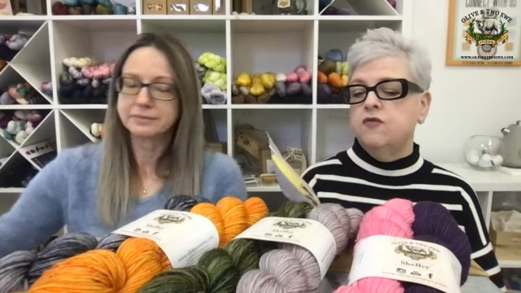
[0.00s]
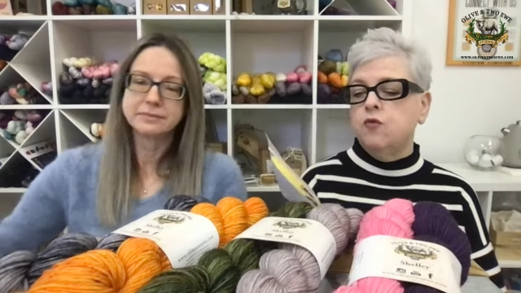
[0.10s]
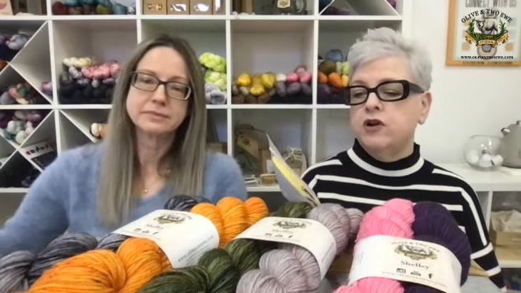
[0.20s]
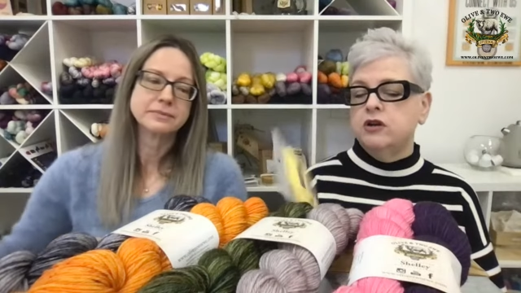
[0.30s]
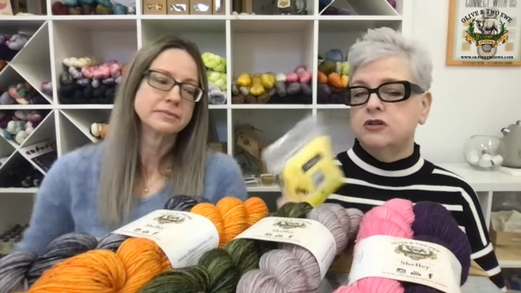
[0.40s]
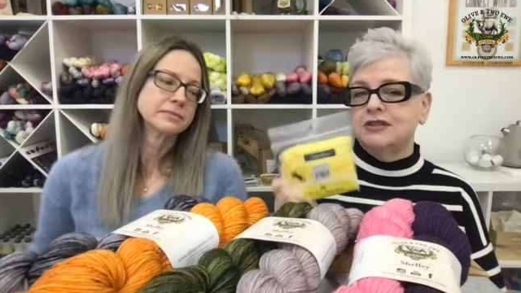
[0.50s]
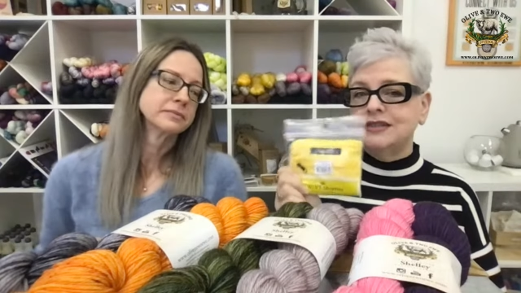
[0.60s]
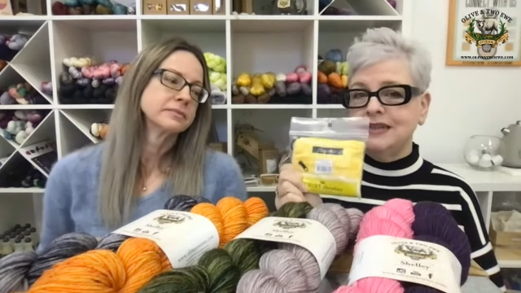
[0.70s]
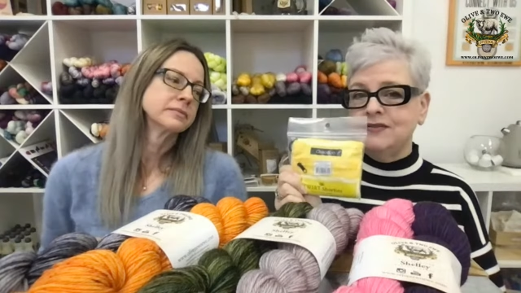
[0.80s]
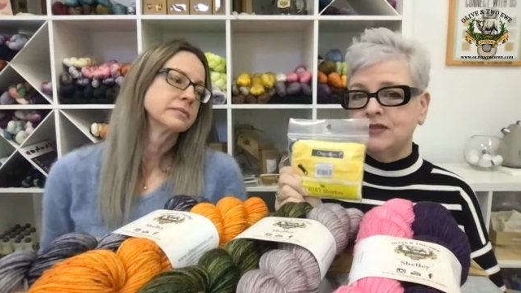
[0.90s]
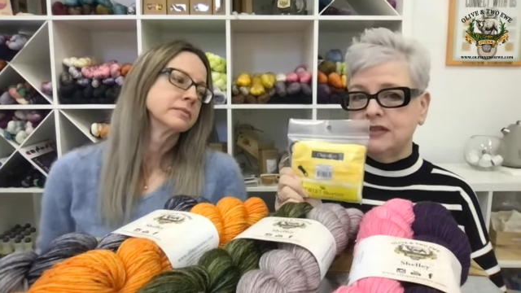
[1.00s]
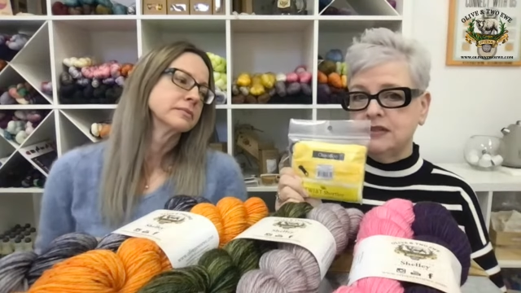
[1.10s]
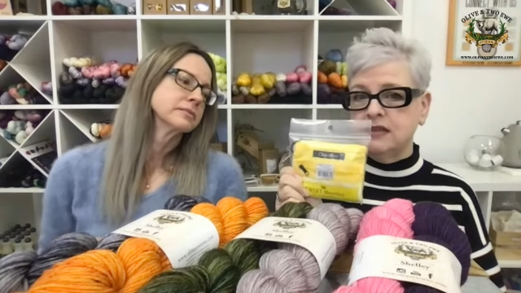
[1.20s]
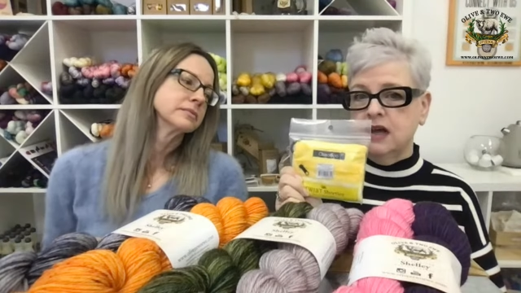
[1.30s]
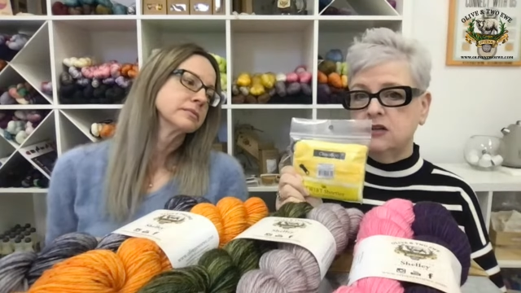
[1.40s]
Speaker 1: for your sleeves and
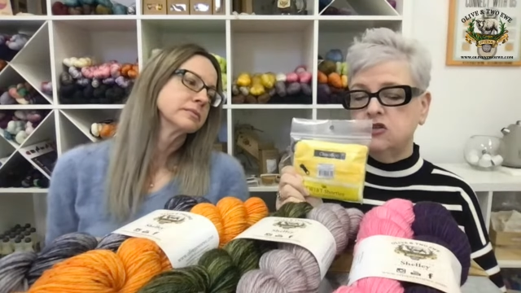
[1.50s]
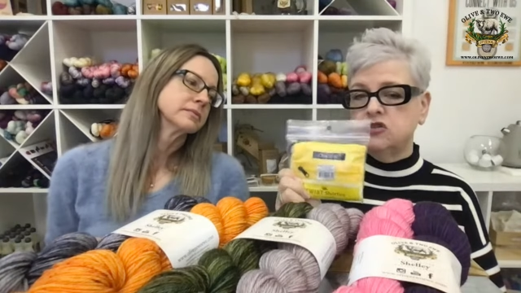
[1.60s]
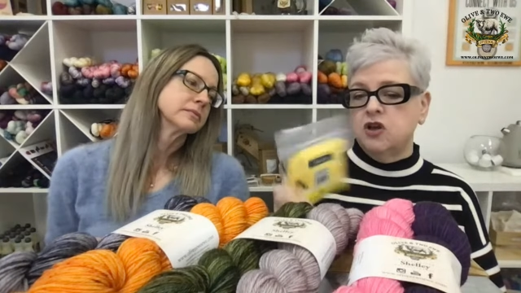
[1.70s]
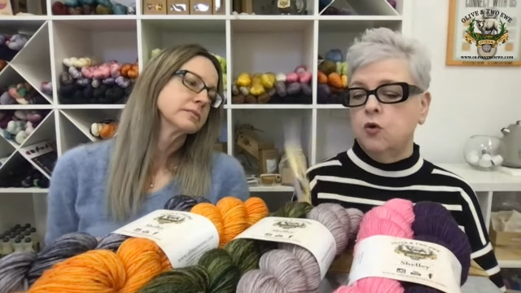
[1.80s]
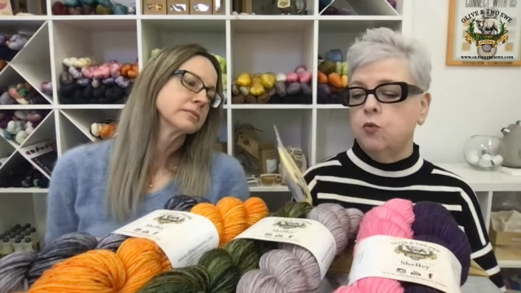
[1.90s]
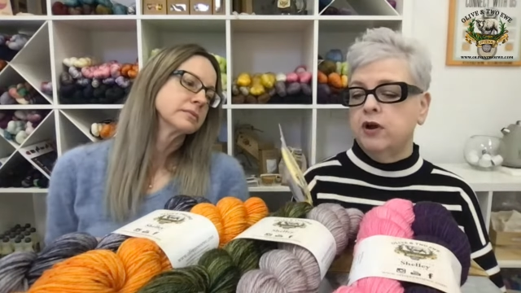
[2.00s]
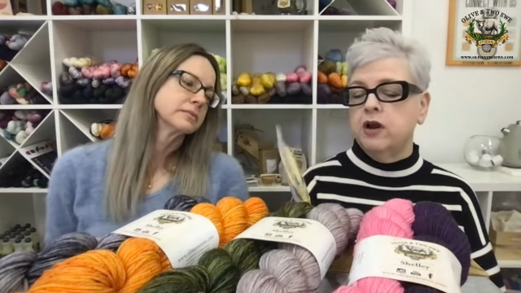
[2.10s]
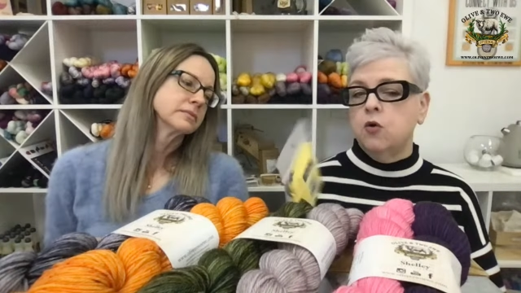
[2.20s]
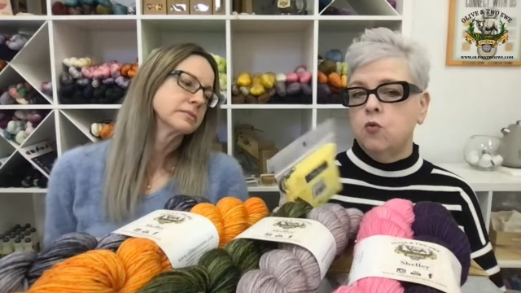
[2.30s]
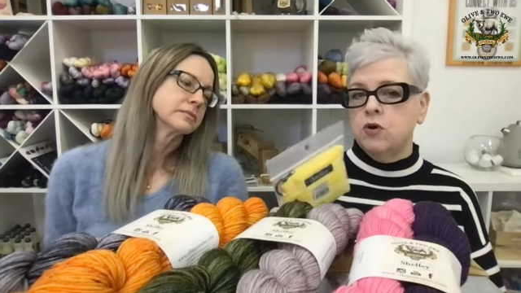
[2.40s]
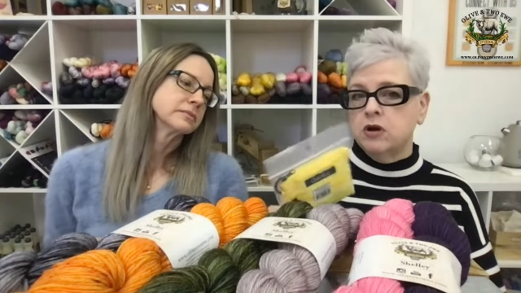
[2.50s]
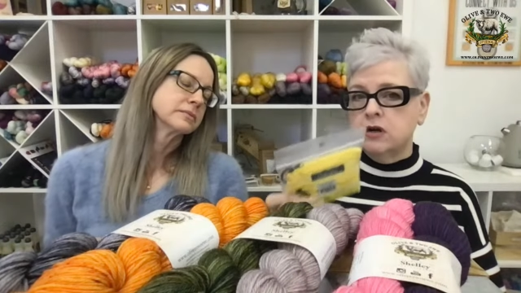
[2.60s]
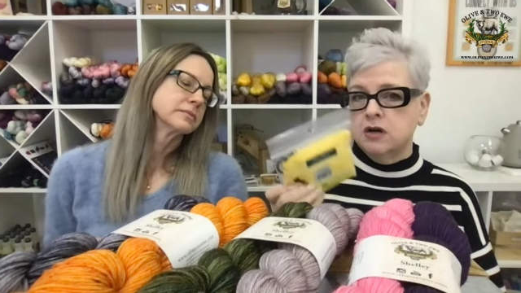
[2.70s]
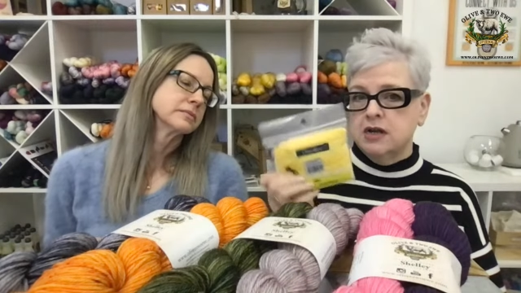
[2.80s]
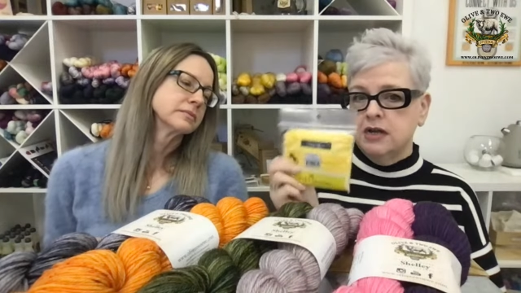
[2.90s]
such. So we're going to
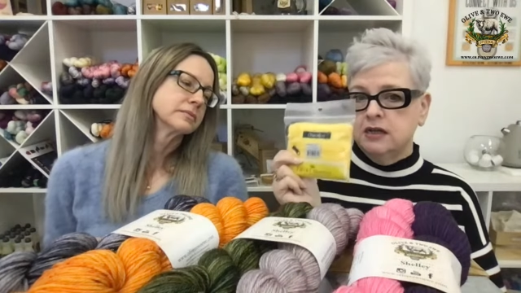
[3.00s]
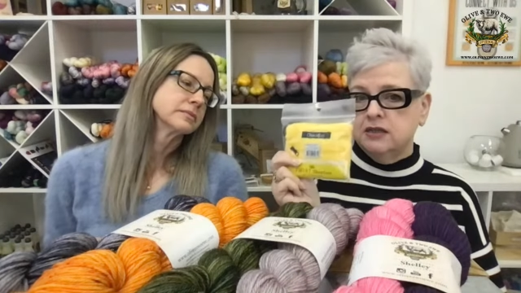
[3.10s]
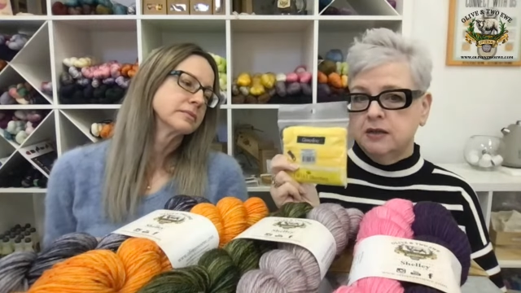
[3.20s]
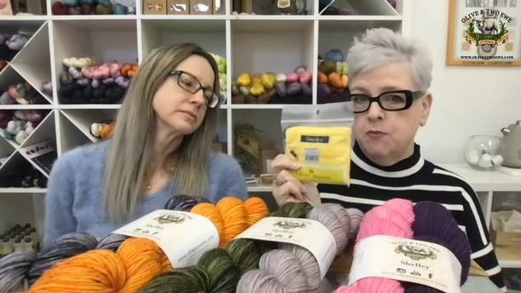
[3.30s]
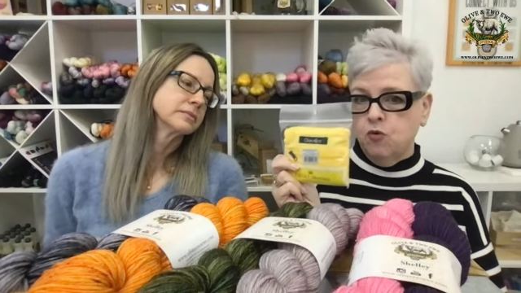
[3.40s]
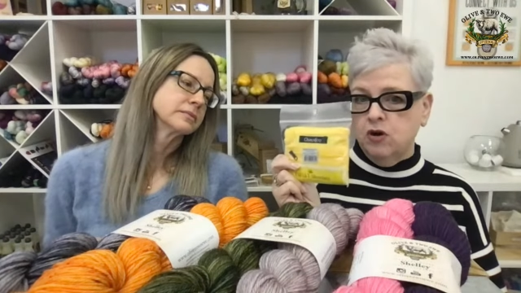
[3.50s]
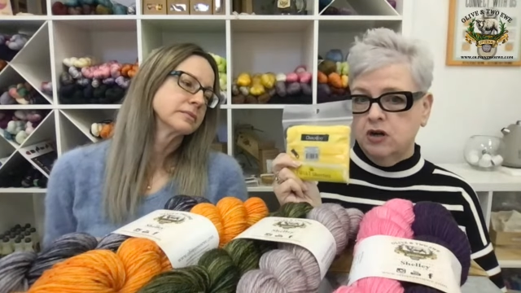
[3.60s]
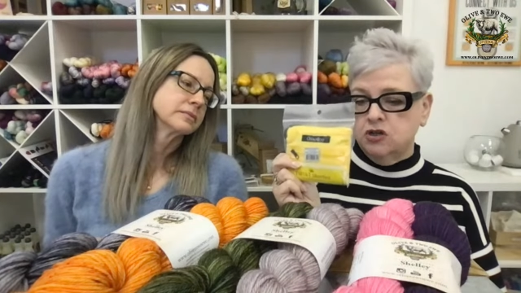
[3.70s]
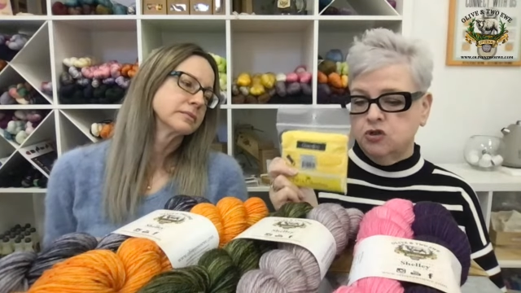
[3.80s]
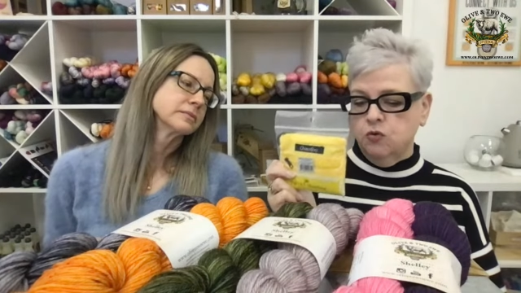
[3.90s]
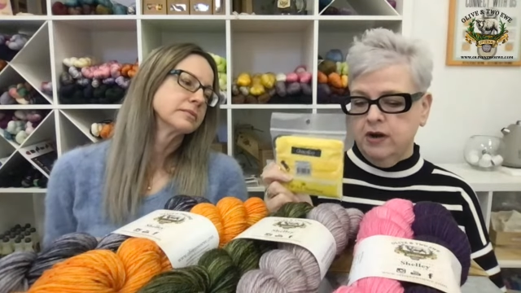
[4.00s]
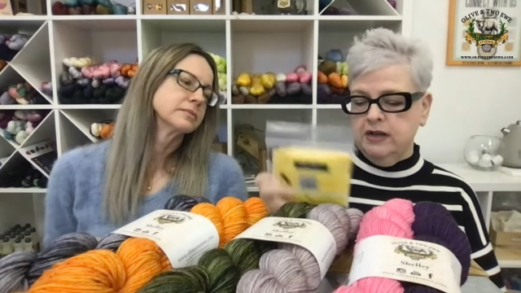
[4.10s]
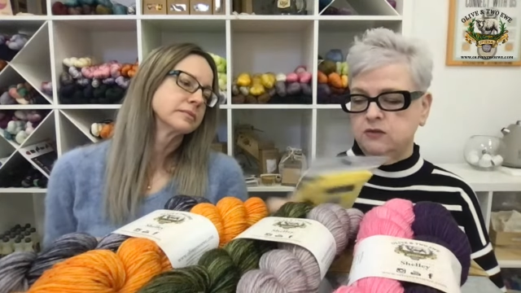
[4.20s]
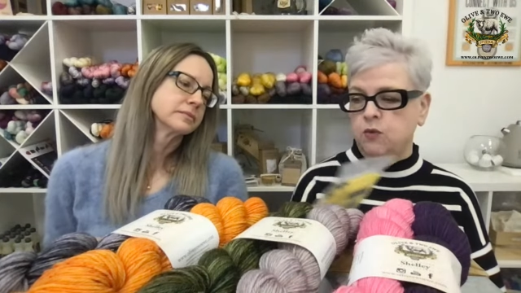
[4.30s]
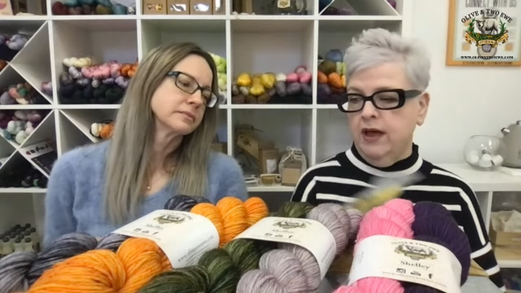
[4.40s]
order some more
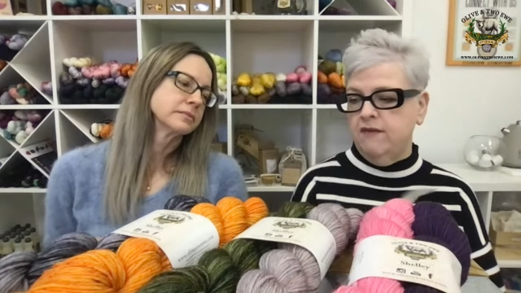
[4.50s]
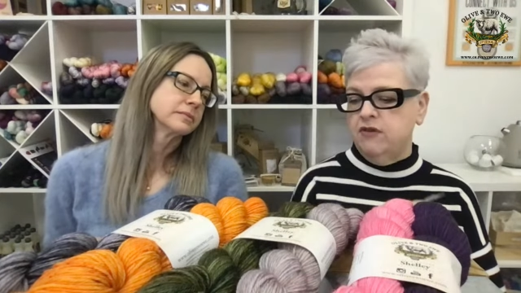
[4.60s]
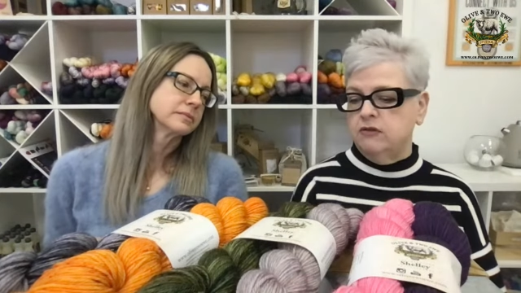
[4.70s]
shorties. We'll have